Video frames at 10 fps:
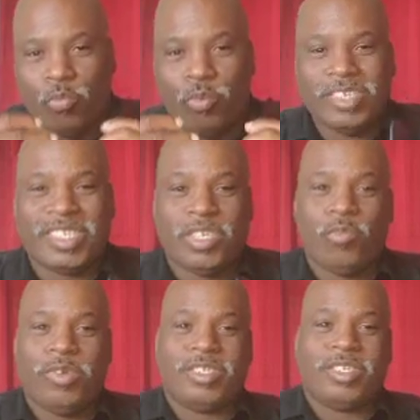So
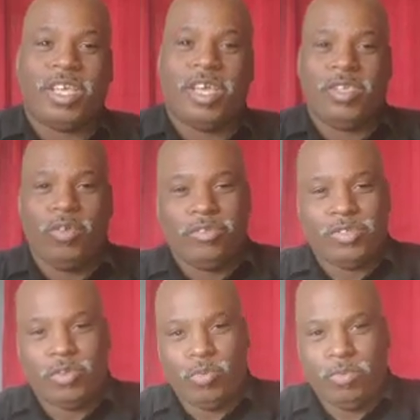what's up,
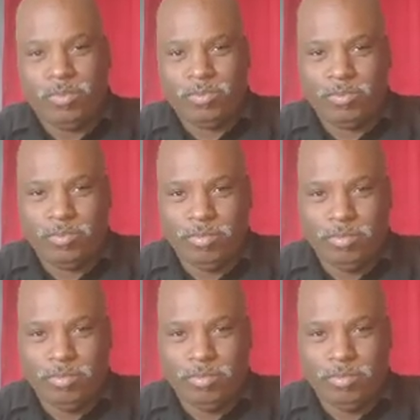YouTube?